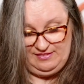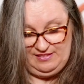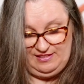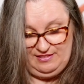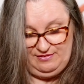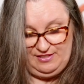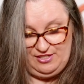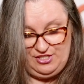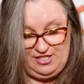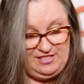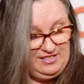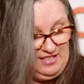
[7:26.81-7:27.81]
lovely
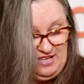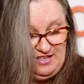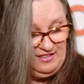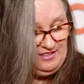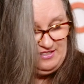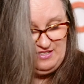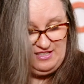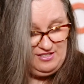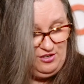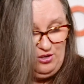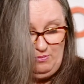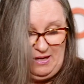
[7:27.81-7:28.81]
shade again, and it, it's
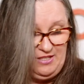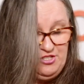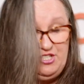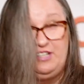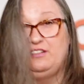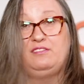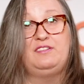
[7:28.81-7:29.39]
all matching.